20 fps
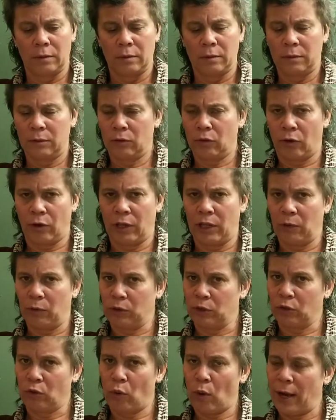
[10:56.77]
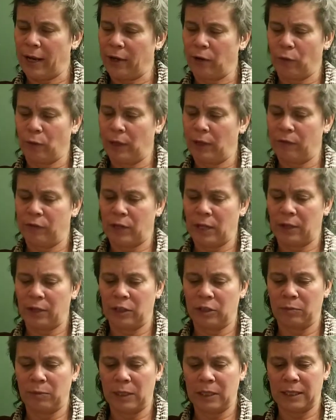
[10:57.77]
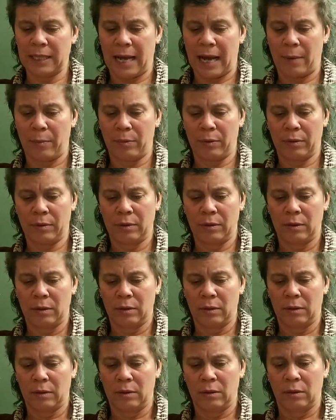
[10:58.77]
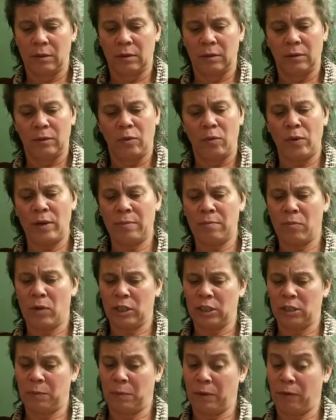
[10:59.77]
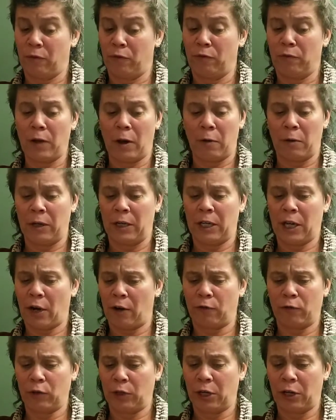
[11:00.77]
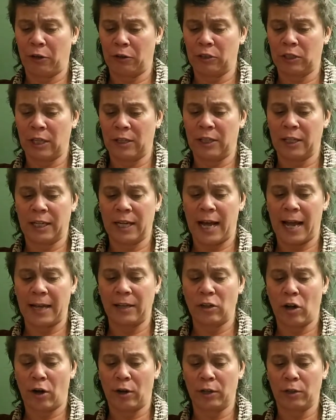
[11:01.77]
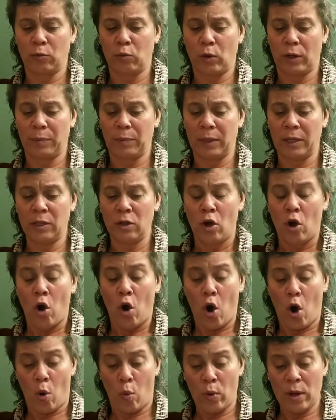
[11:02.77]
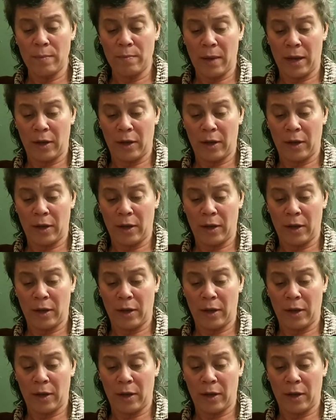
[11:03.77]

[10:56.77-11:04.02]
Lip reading: Dorothy was quite grieved at this mishap. "We must be very careful here," said the kind-hearted woodman, "or we may